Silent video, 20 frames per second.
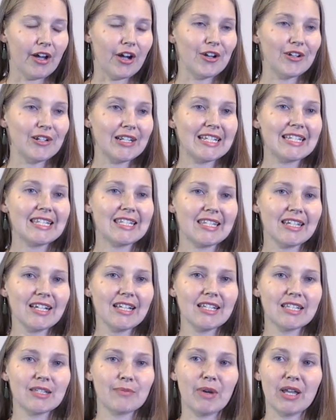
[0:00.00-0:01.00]
Only
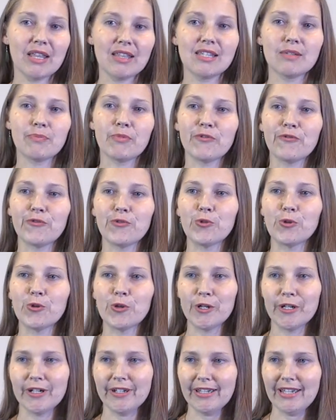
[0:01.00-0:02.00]
6 months
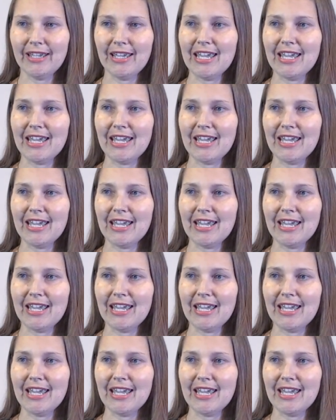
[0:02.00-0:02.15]
before,